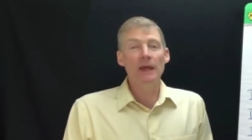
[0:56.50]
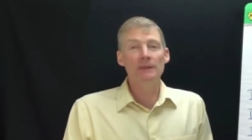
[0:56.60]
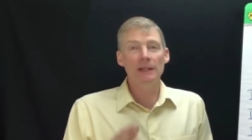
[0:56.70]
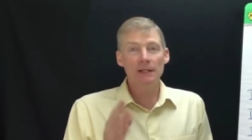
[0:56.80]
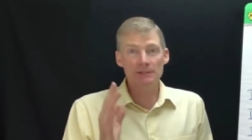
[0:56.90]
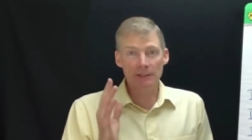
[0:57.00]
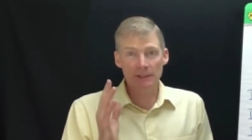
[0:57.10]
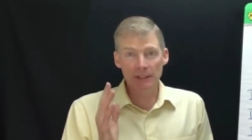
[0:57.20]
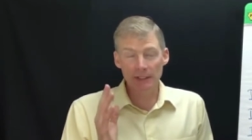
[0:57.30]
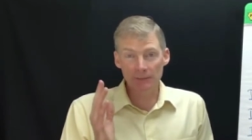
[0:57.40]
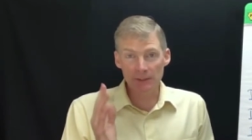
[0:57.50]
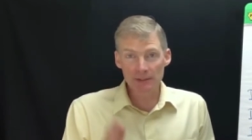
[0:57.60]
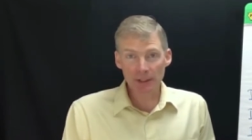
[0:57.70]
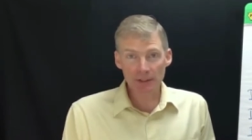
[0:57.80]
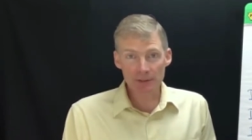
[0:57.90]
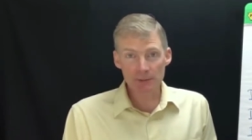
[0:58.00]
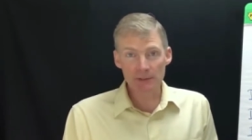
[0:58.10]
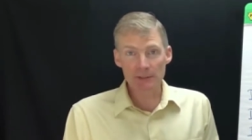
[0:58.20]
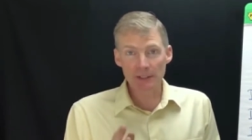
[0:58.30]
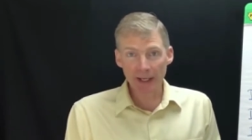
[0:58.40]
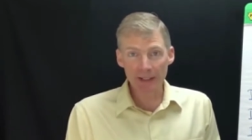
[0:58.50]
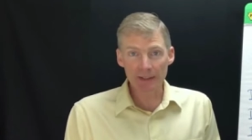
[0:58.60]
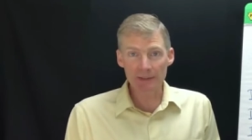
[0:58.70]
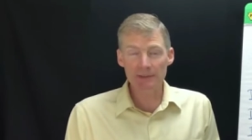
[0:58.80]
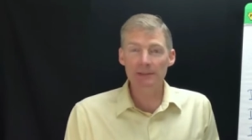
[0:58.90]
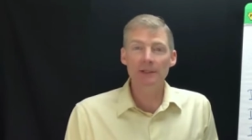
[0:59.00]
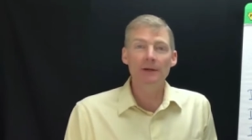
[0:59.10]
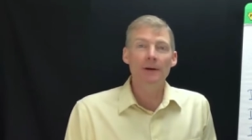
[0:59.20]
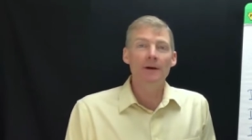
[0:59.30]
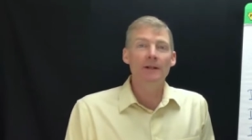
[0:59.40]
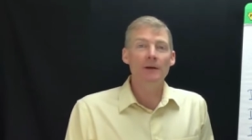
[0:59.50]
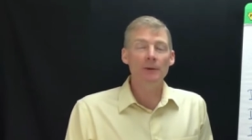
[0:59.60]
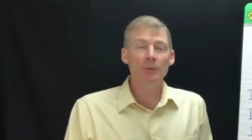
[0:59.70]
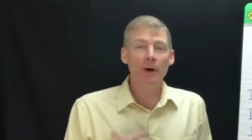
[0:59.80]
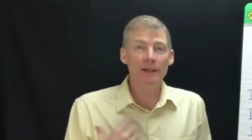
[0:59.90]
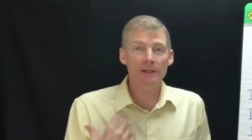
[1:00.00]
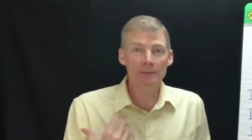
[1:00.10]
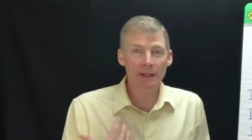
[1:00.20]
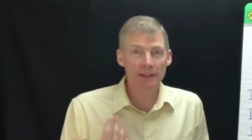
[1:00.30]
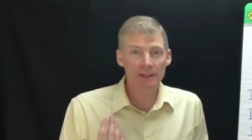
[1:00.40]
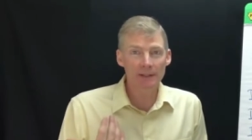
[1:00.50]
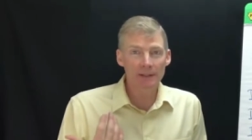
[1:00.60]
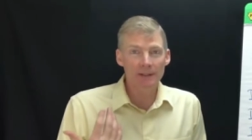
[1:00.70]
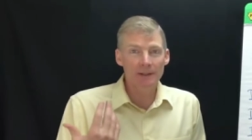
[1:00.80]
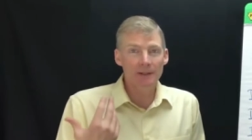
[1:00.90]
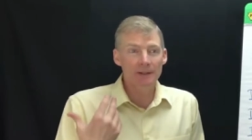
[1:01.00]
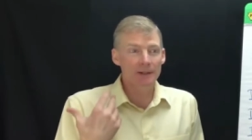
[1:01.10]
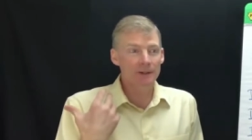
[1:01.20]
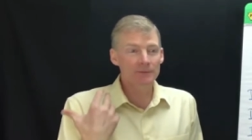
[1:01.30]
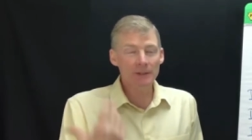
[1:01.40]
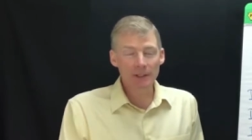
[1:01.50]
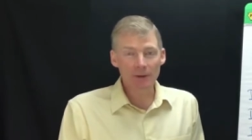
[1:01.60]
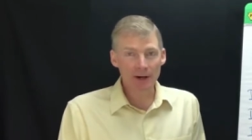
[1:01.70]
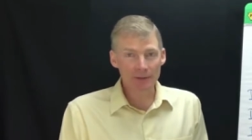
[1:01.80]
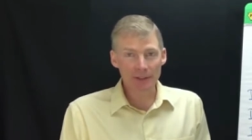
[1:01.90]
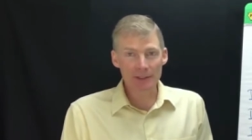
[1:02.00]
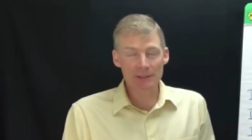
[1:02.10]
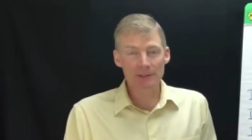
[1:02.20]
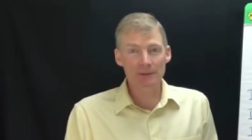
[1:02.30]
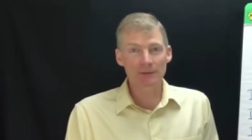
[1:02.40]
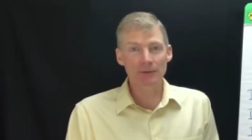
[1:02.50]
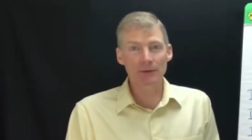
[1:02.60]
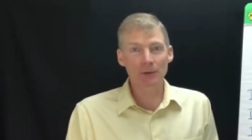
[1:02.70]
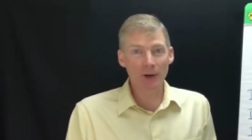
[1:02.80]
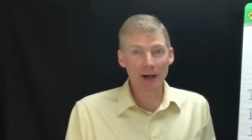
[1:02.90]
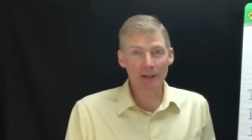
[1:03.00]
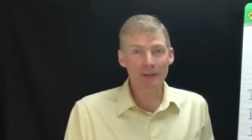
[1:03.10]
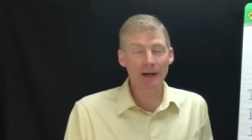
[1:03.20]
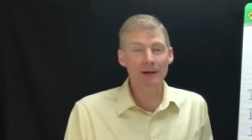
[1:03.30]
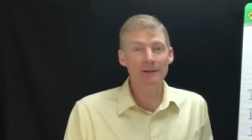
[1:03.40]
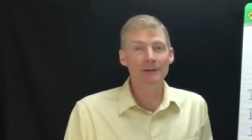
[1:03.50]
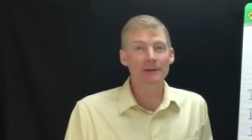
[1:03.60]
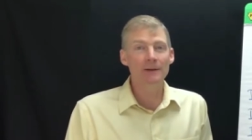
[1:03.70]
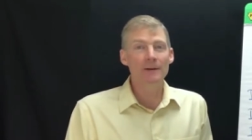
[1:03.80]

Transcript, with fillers: and then I started getting results with tinnitus. And I've been wanting to make a video on this for a while now,